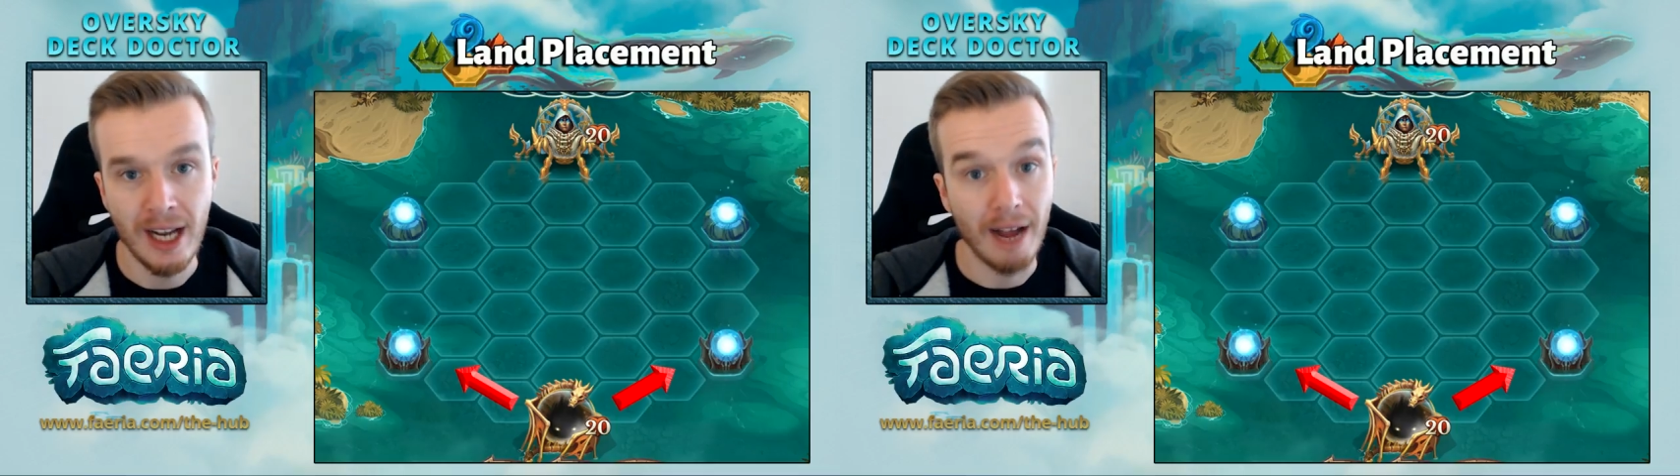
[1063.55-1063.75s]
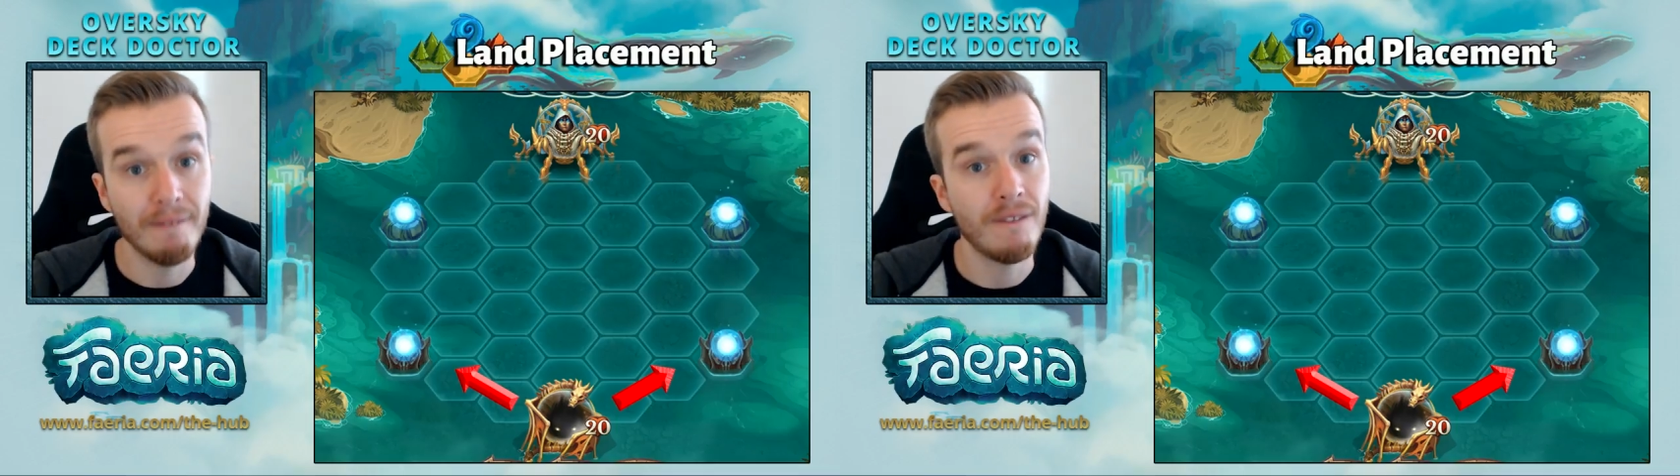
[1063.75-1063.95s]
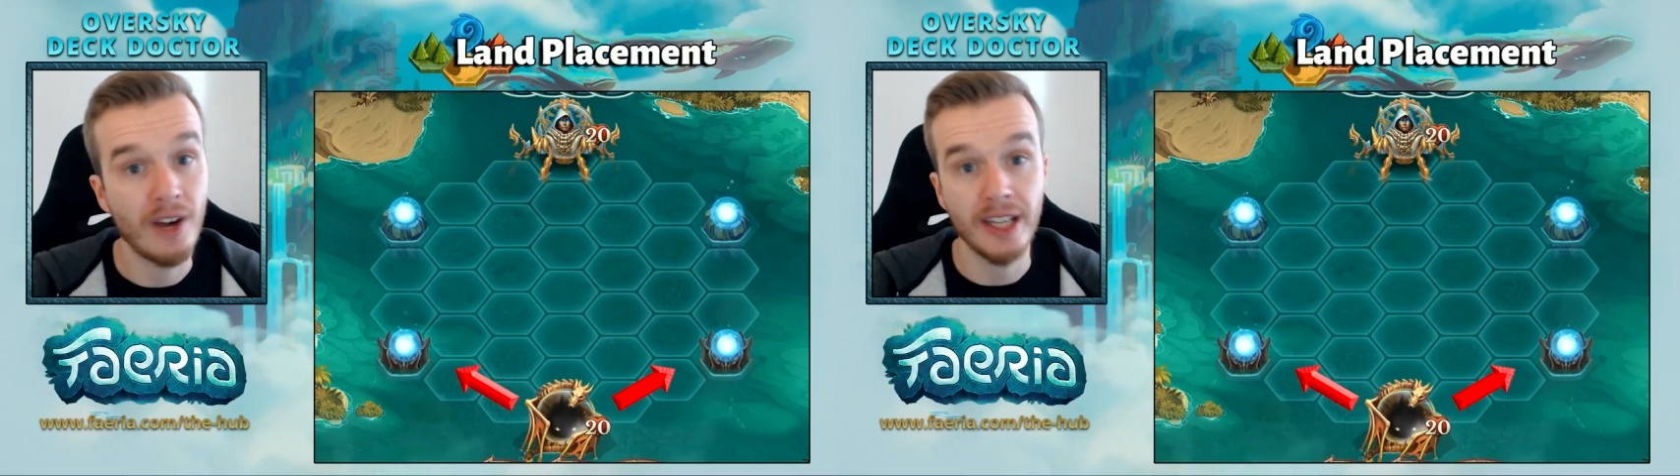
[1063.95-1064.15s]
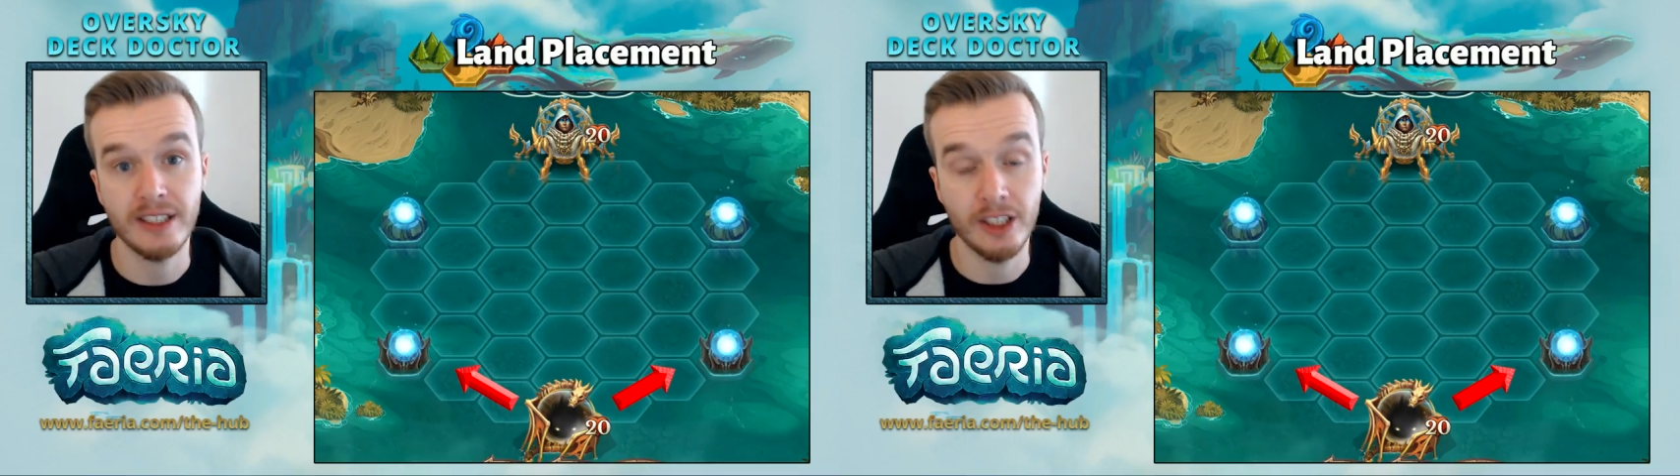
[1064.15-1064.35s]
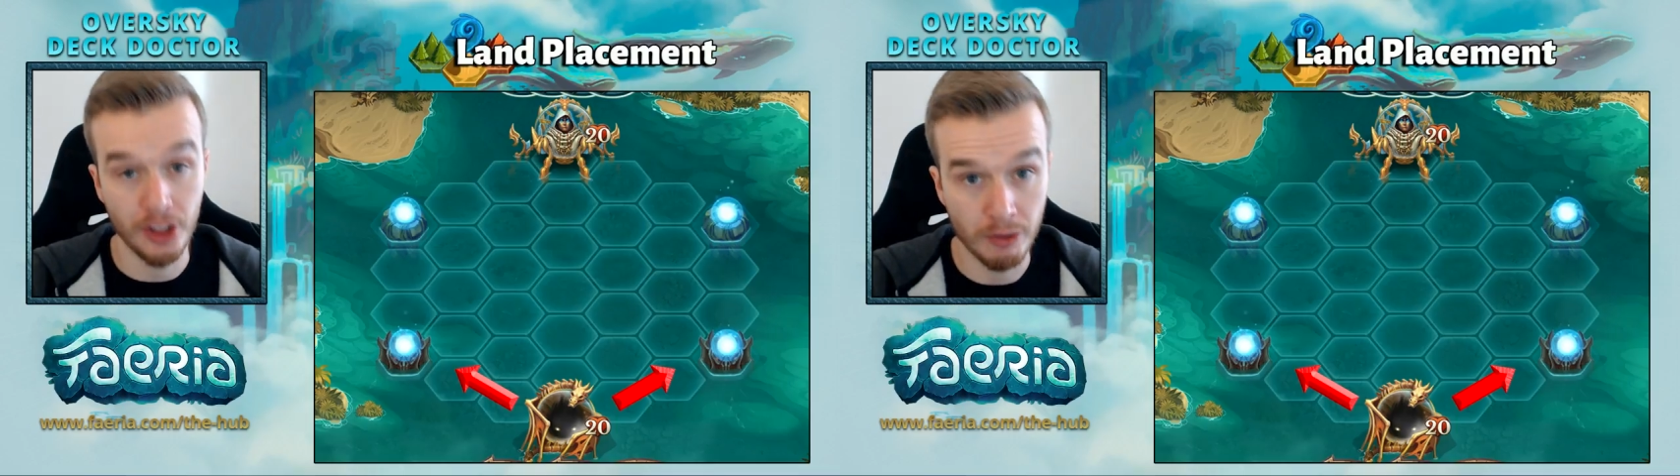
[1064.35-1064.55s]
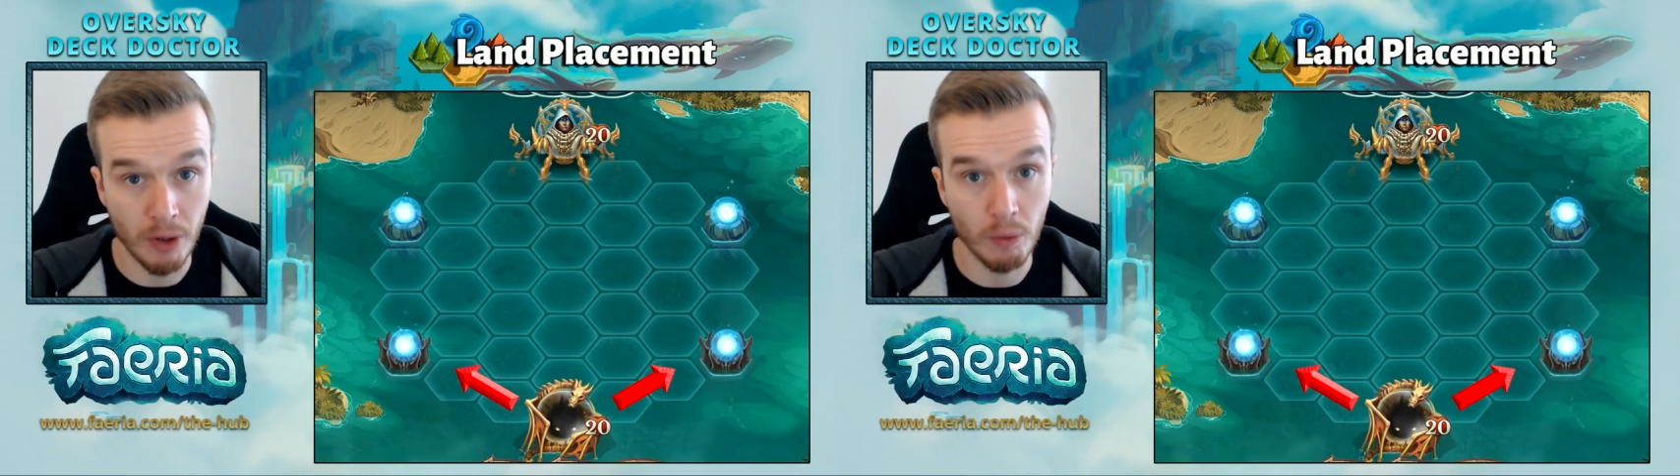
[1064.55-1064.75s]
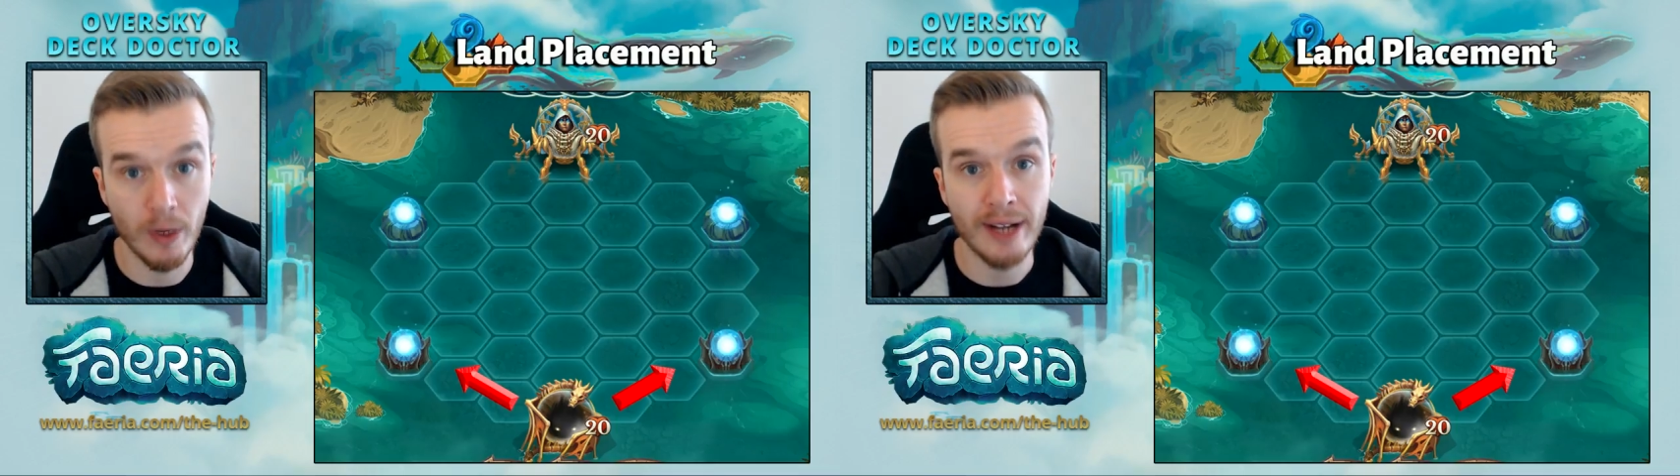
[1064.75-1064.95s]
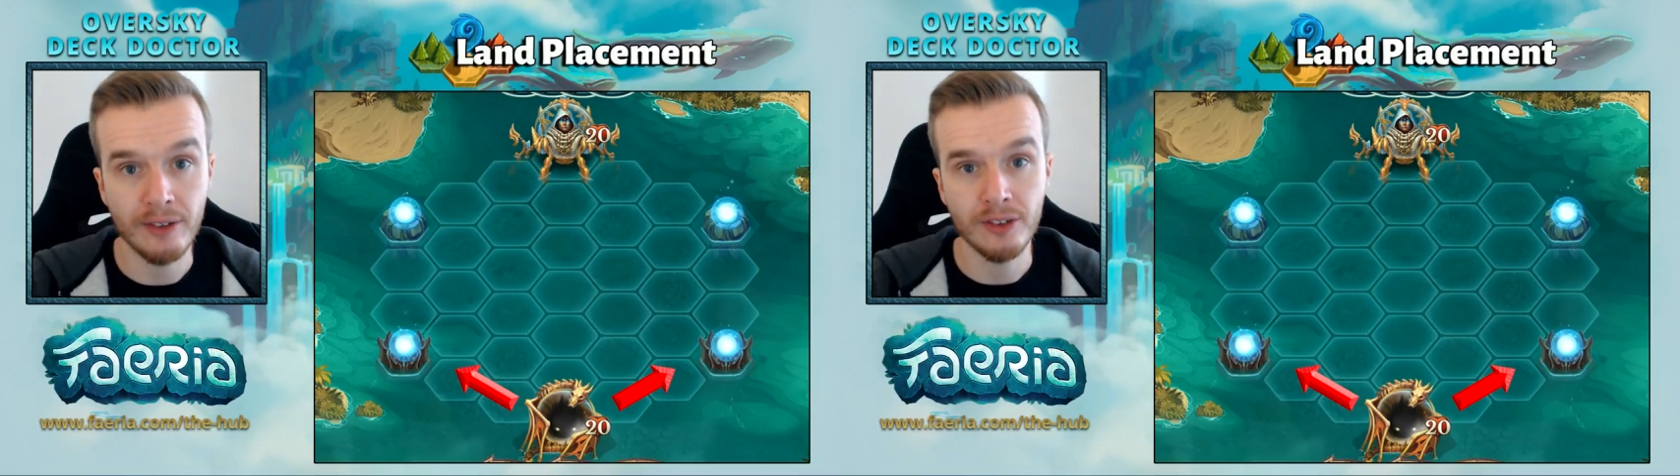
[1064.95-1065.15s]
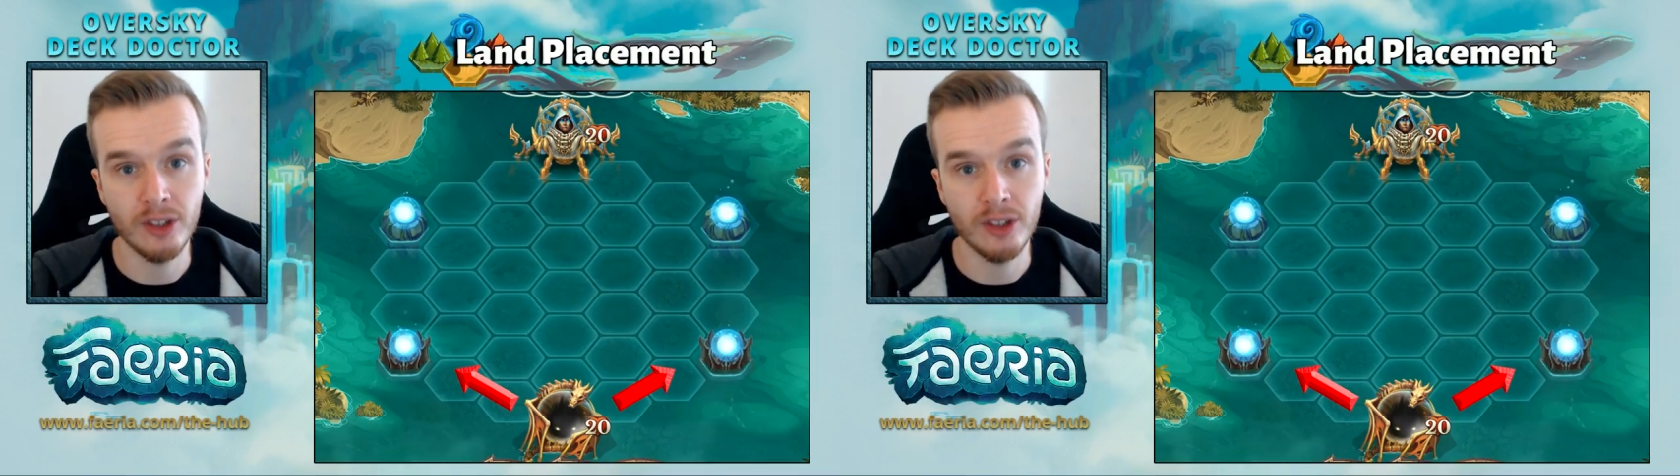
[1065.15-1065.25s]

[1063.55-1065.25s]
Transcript: and fight at your own wells.